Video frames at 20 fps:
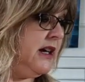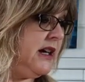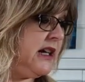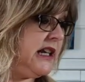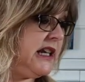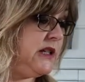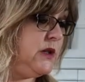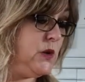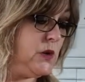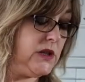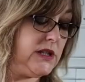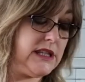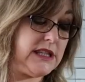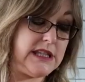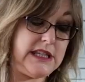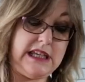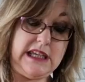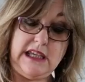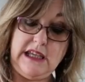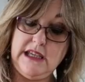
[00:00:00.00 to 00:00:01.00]
Then you can
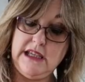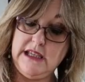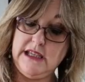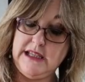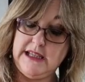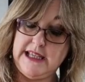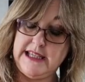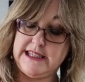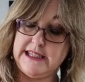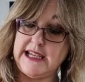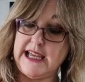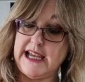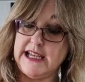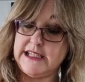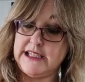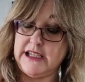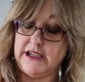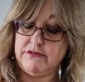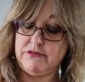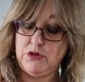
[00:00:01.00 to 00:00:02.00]
see there's an
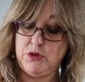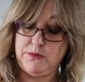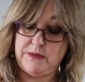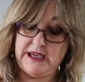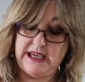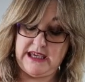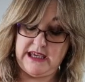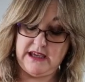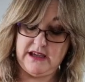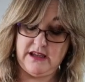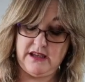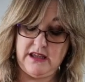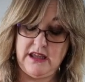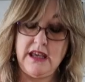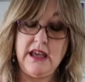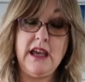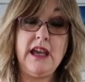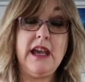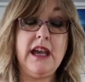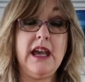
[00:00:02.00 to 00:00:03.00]
attic room here.
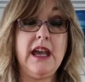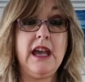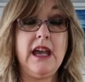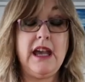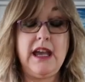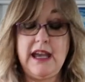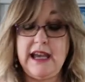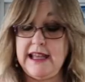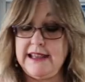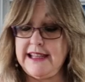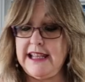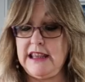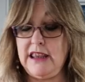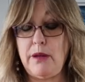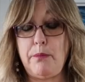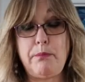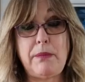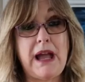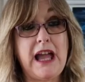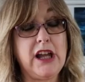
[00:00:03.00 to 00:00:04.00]
And then
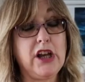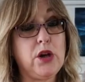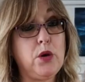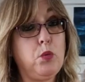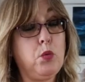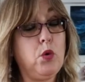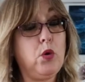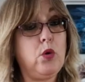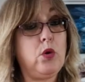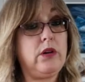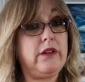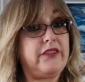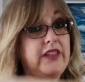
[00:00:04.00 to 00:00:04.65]
the back wall